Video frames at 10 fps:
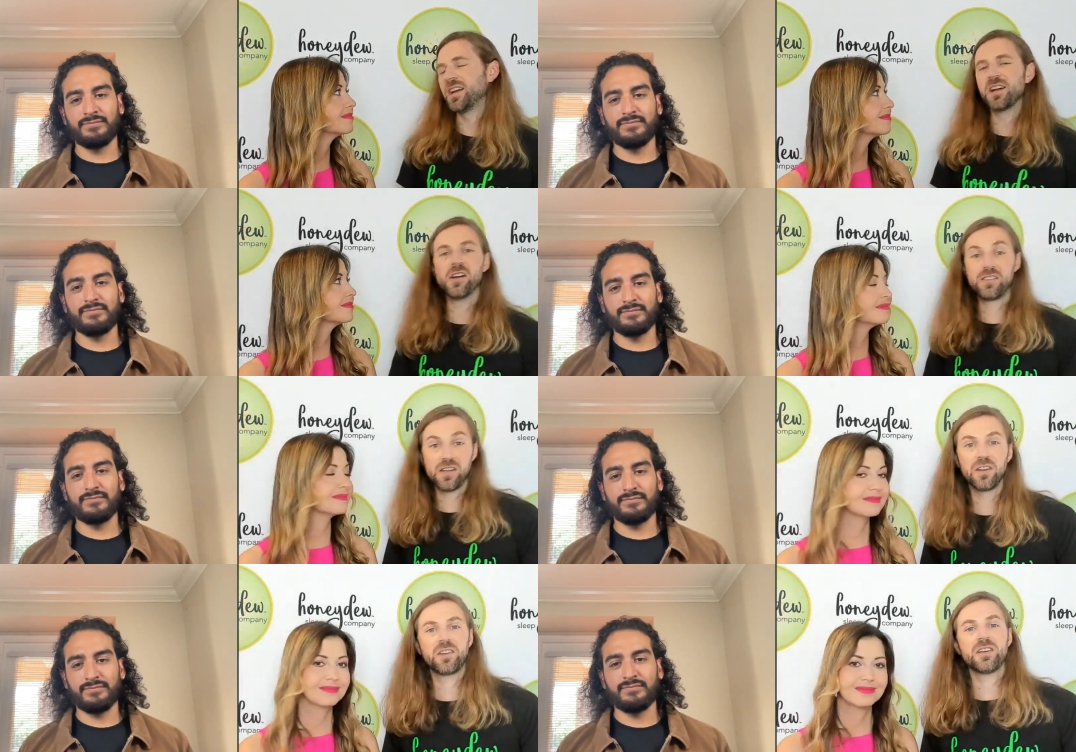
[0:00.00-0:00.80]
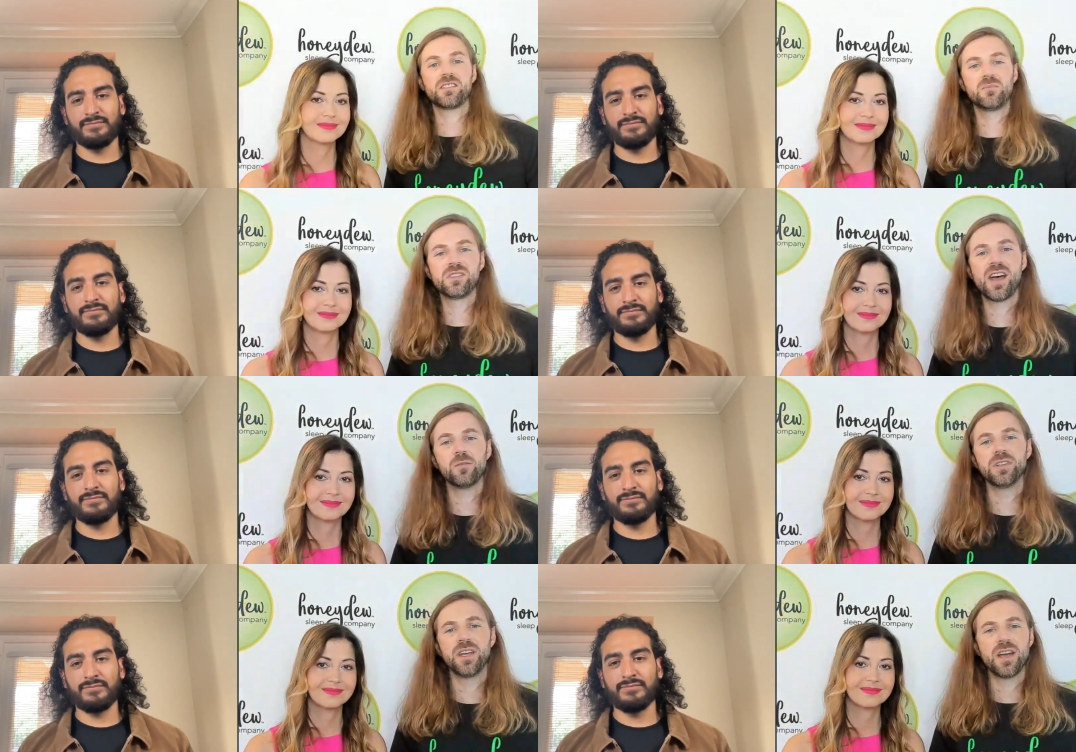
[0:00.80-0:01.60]
Speaker 1: And I, I, tell our customers
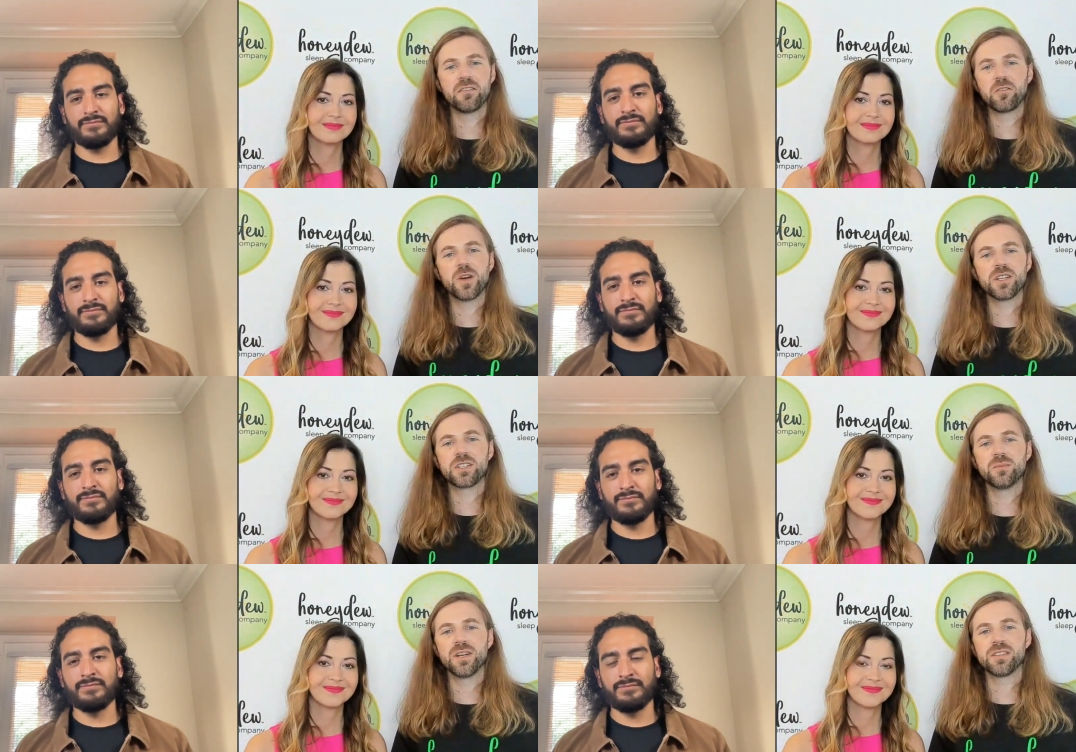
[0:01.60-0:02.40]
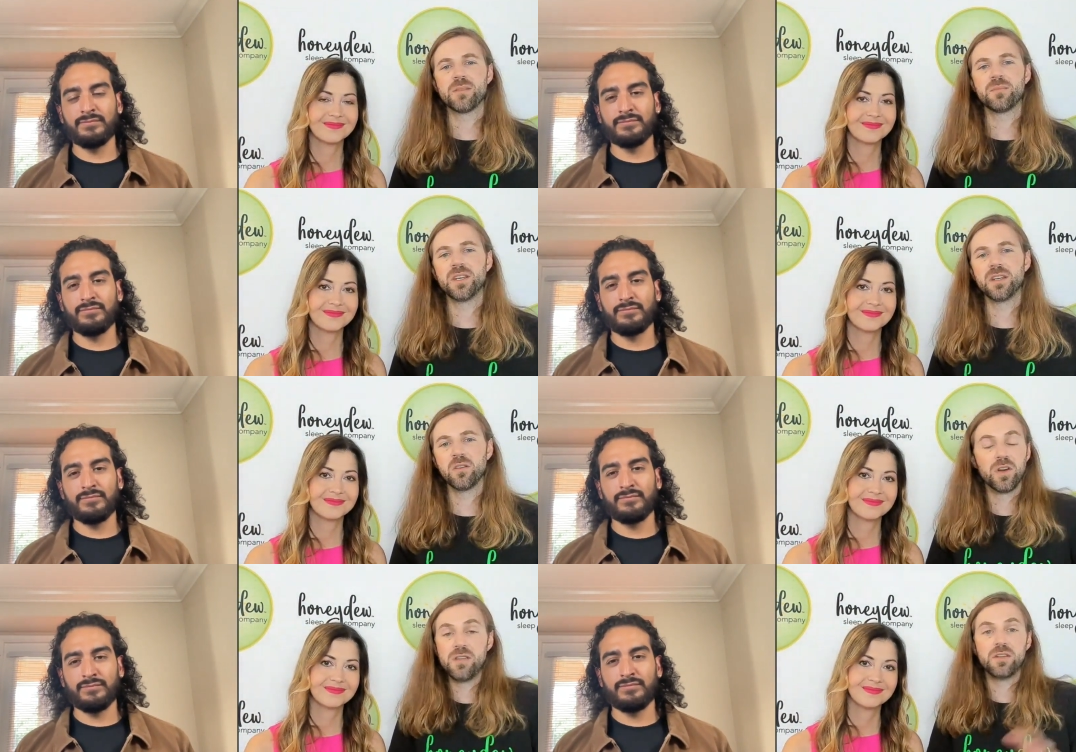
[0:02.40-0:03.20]
that when they have a question about something,
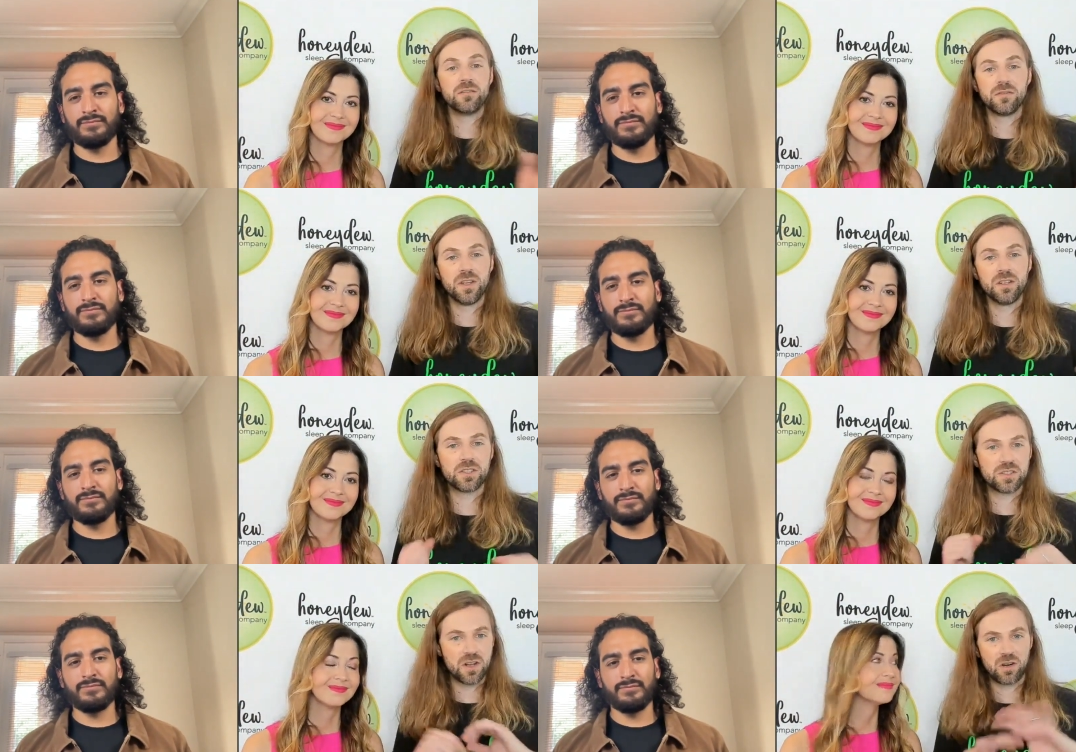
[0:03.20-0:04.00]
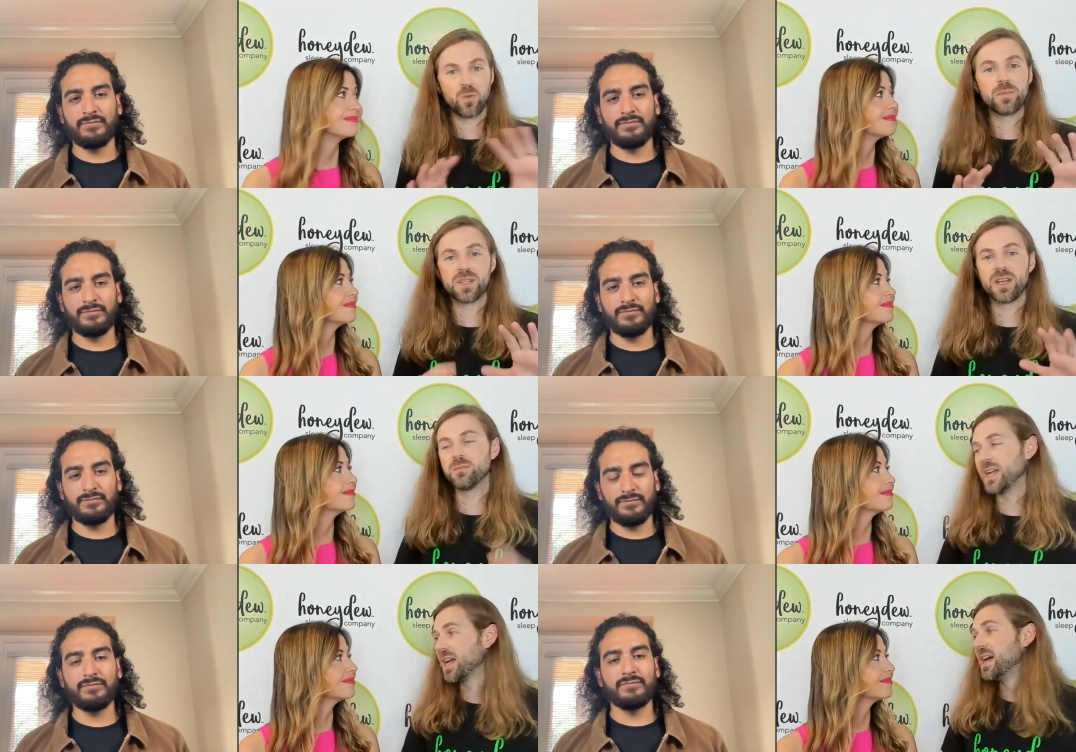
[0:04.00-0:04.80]
or even if it's just on our website, I'm
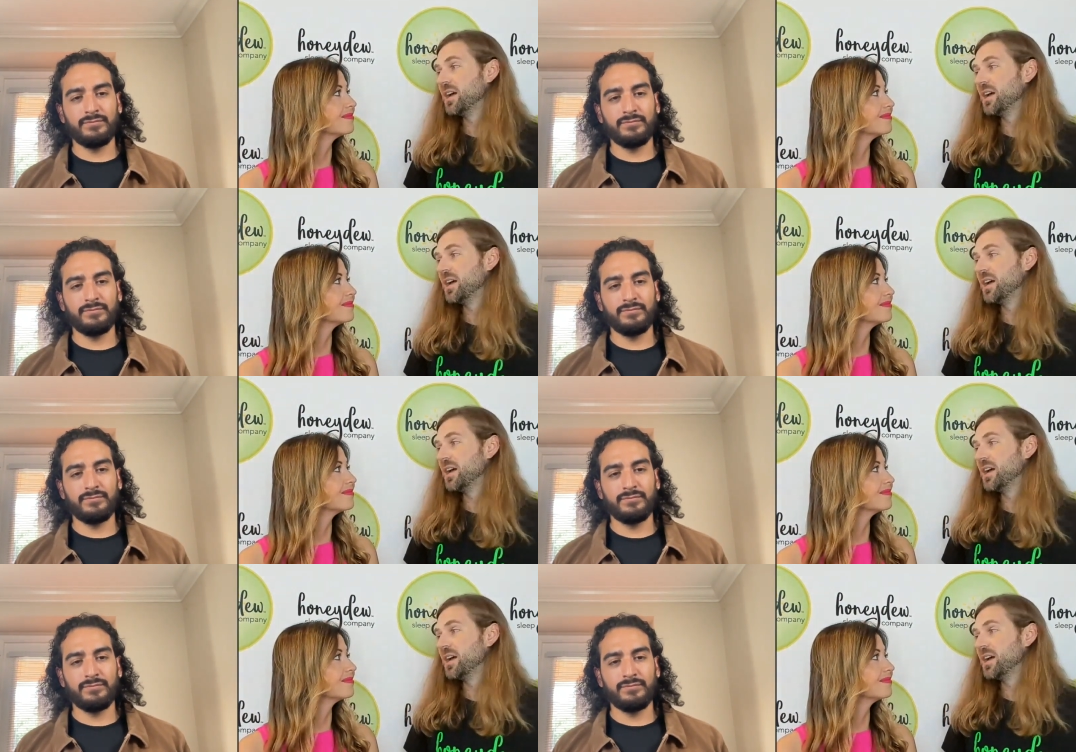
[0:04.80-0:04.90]
like,